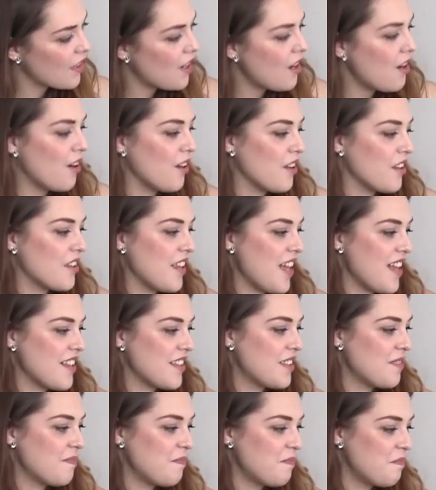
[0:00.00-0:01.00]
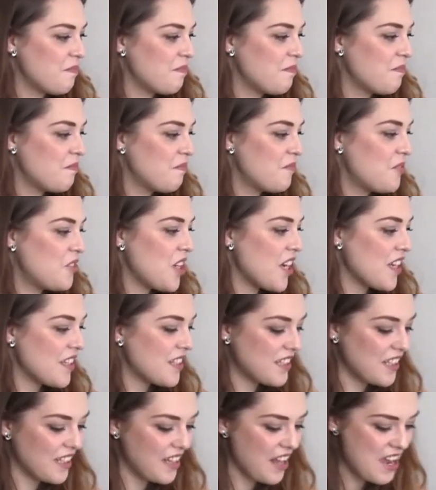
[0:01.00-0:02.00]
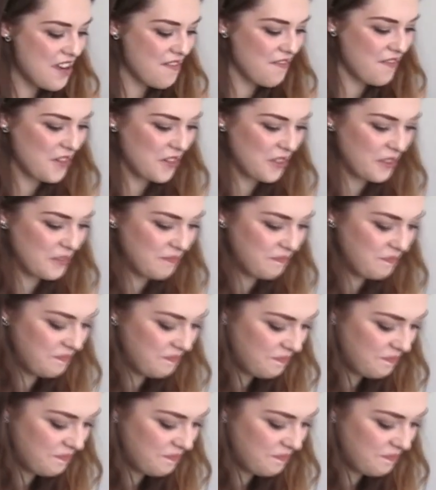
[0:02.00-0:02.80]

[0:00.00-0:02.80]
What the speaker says: Oh, that's just delightful.